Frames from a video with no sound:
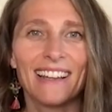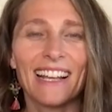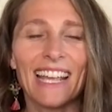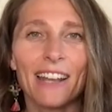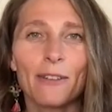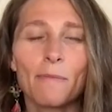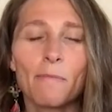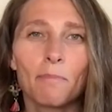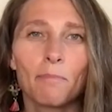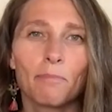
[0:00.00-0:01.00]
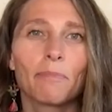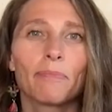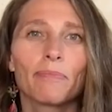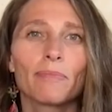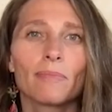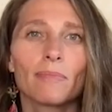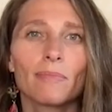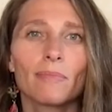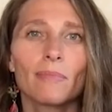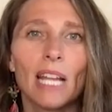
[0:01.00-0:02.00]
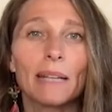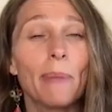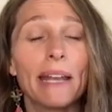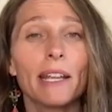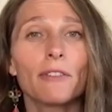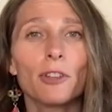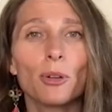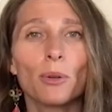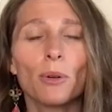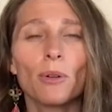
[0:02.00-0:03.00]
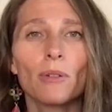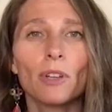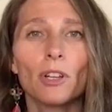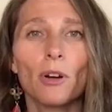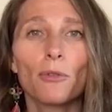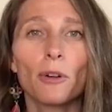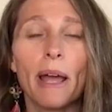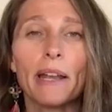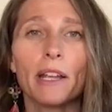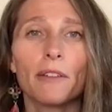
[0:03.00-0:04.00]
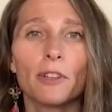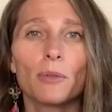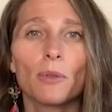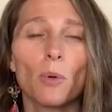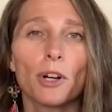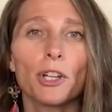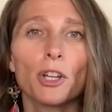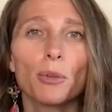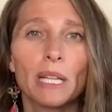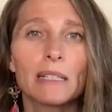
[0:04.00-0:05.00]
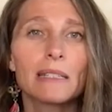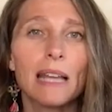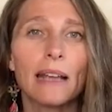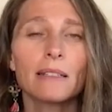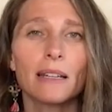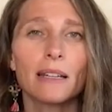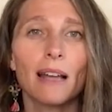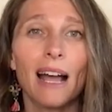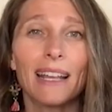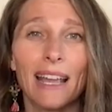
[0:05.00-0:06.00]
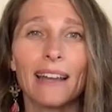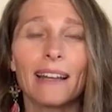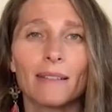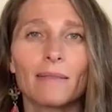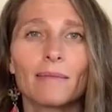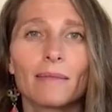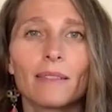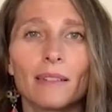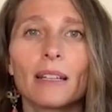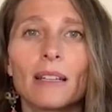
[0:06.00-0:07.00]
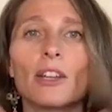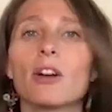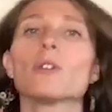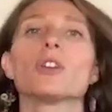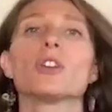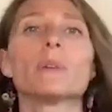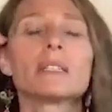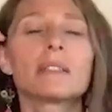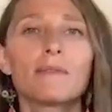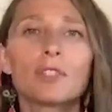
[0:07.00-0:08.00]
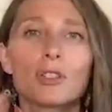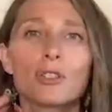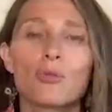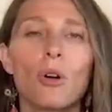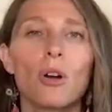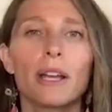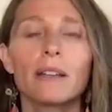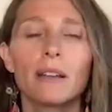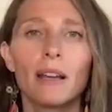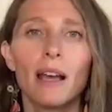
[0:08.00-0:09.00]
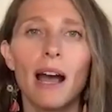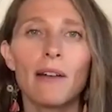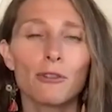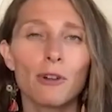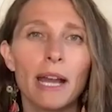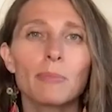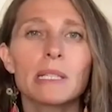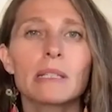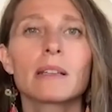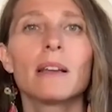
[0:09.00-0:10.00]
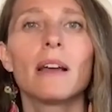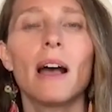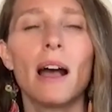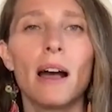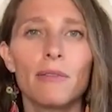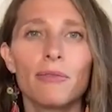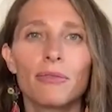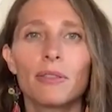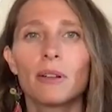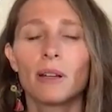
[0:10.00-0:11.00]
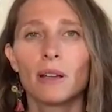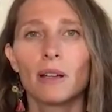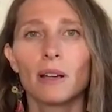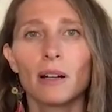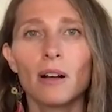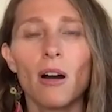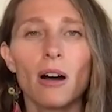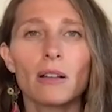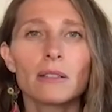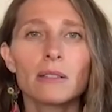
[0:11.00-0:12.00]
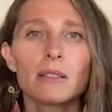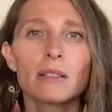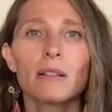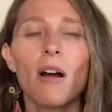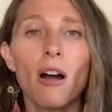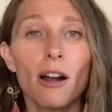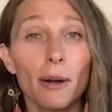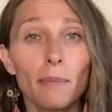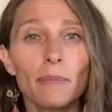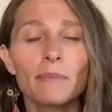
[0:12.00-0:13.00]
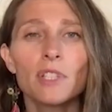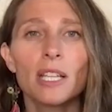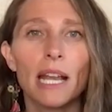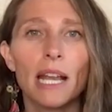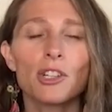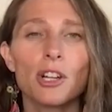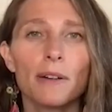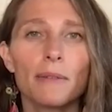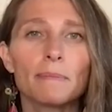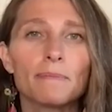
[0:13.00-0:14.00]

again. And many of you, for many of you, the word human is tainted. I get it. Humans have destroyed, have raped, have caused harm to nature.